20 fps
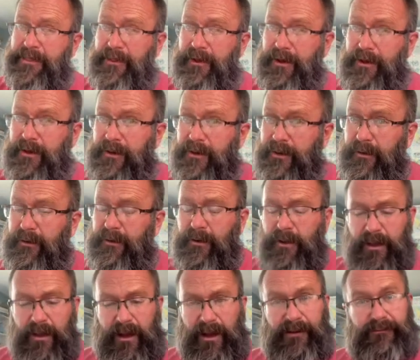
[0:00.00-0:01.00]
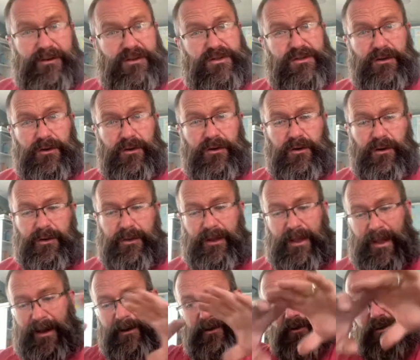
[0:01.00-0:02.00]
on here of a circle that
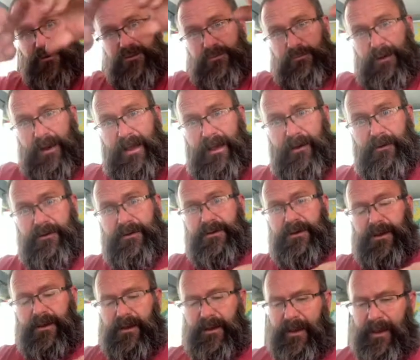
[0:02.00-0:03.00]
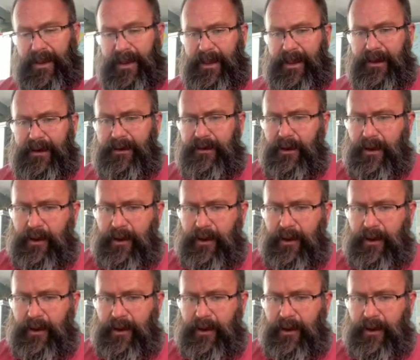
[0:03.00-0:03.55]
kind of goes around. And